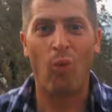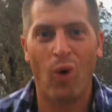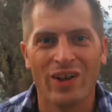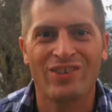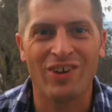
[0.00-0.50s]

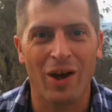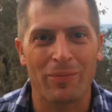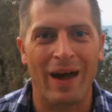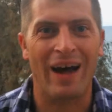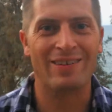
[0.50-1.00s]
What's
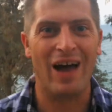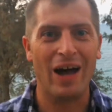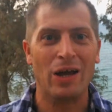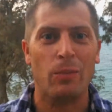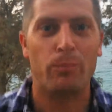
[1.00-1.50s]
up, guys?
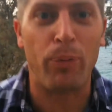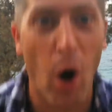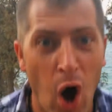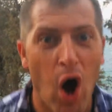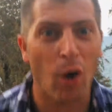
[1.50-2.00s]
I am
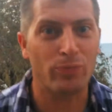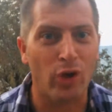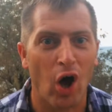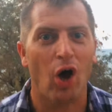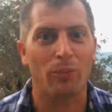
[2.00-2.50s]
pumped
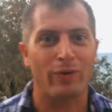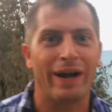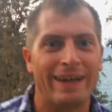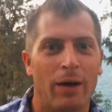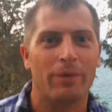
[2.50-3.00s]
up
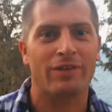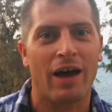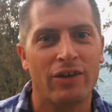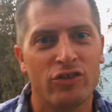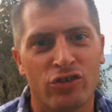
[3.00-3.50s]
right now because
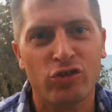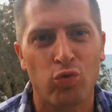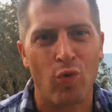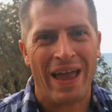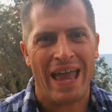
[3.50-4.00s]
I just
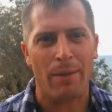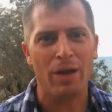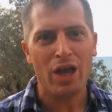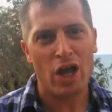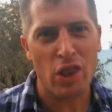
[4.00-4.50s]
swam
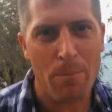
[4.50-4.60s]
in the